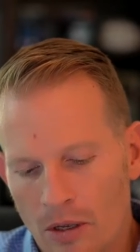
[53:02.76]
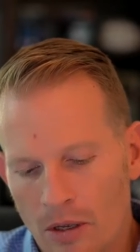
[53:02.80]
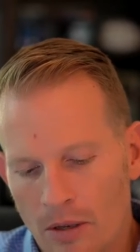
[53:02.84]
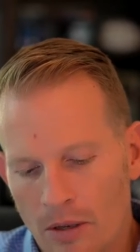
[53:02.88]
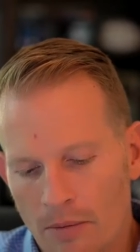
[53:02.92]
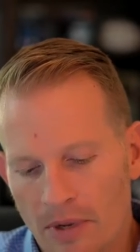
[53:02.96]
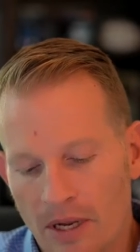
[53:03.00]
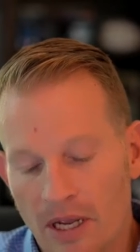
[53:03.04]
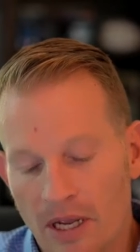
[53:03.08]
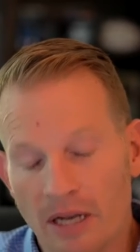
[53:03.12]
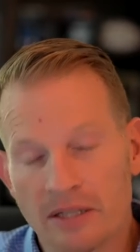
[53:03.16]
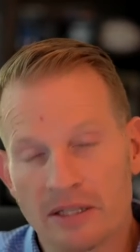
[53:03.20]

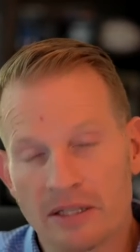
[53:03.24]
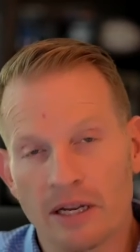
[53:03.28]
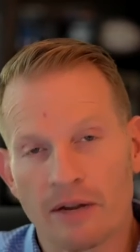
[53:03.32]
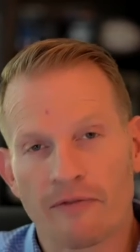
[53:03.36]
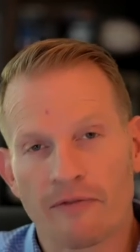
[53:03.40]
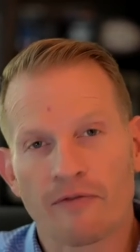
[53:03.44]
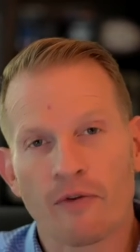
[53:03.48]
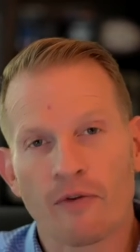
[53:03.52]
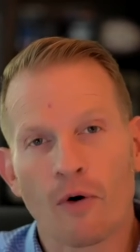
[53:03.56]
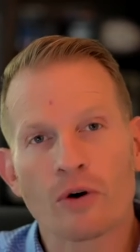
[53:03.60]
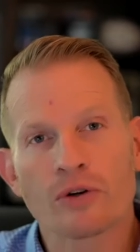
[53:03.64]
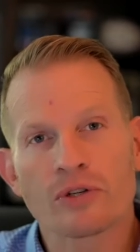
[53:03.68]
Because
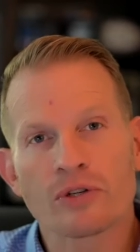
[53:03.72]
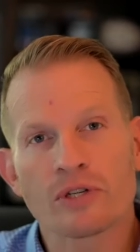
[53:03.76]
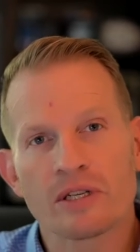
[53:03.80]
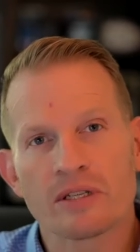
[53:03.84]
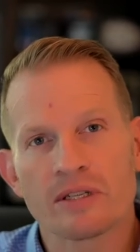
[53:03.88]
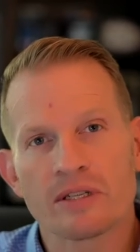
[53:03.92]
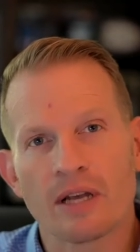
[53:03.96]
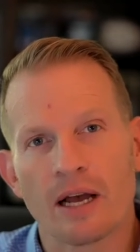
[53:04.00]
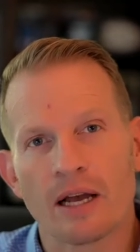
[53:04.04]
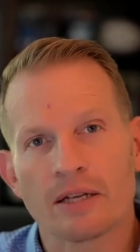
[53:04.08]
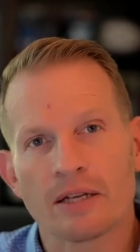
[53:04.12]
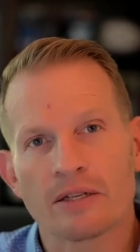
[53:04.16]
it
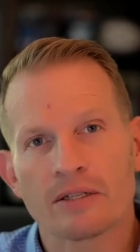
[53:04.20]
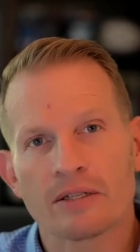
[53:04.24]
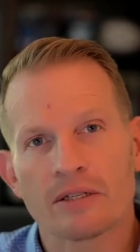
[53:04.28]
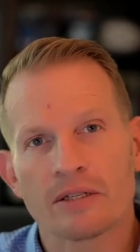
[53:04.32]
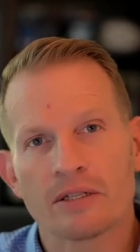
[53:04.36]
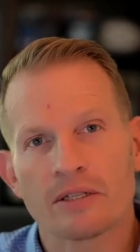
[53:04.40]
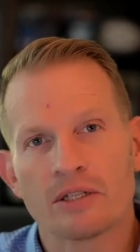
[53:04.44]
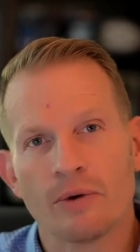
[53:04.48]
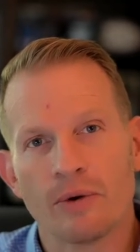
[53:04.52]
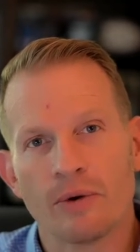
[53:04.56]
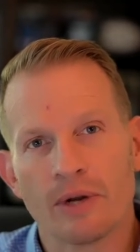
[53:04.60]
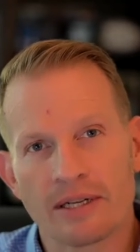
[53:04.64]
forces us
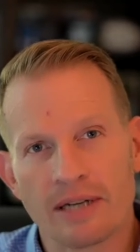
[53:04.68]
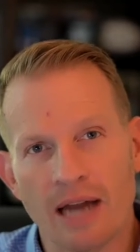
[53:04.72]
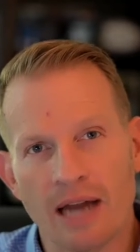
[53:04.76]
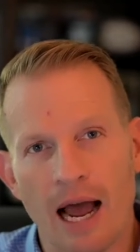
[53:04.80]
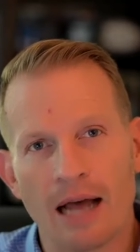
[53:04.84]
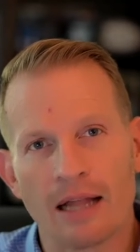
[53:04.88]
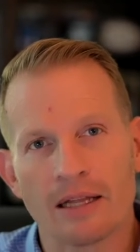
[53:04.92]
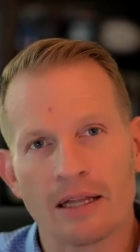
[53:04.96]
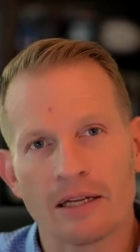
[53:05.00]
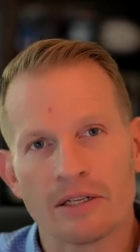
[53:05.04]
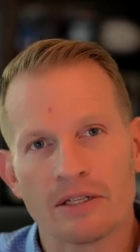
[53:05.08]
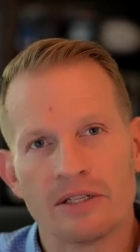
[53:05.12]
to
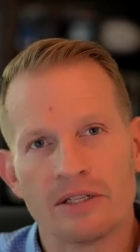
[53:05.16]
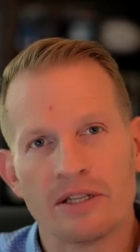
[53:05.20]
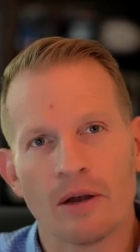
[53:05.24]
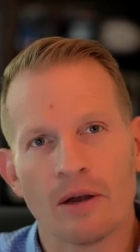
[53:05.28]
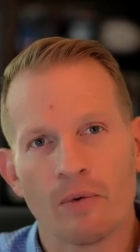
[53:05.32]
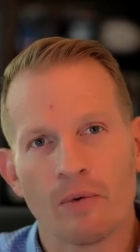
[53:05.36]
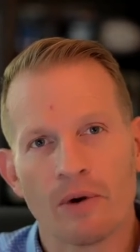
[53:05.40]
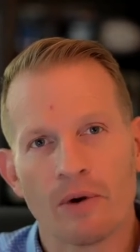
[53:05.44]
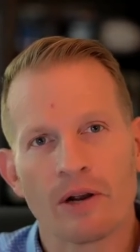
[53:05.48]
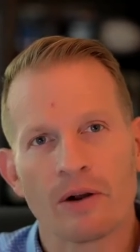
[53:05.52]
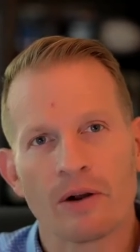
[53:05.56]
acknowledge that we